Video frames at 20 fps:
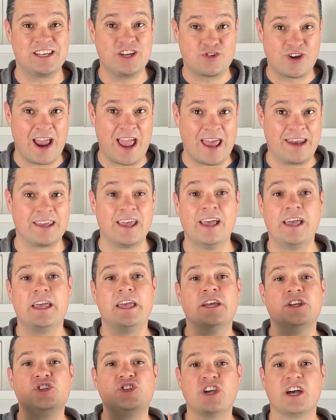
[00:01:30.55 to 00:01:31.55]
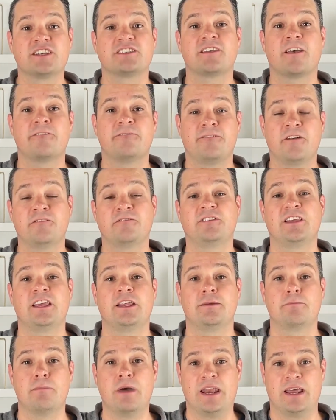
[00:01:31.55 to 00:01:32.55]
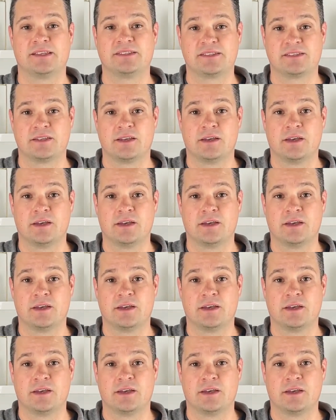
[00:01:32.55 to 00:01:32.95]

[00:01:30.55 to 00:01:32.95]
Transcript: grand in just 15 minutes.